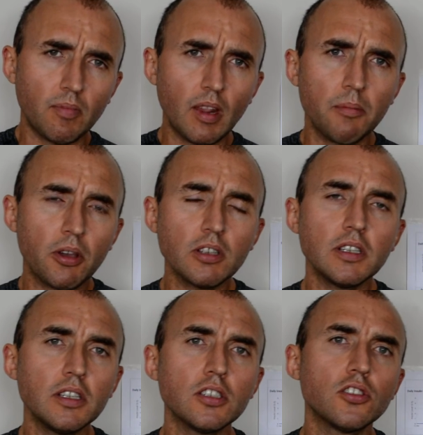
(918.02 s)
because
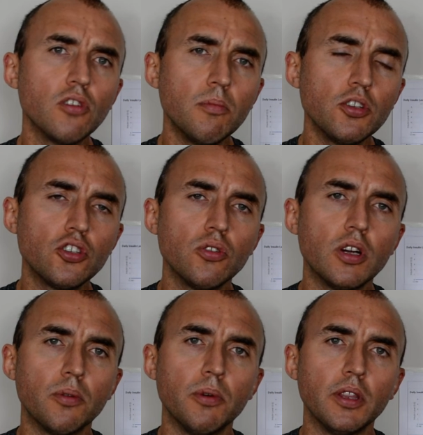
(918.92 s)
there is just so much
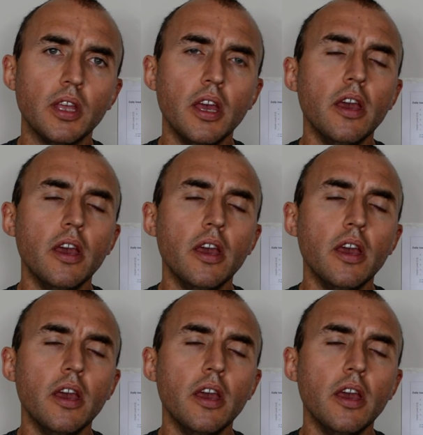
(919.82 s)
sugar, what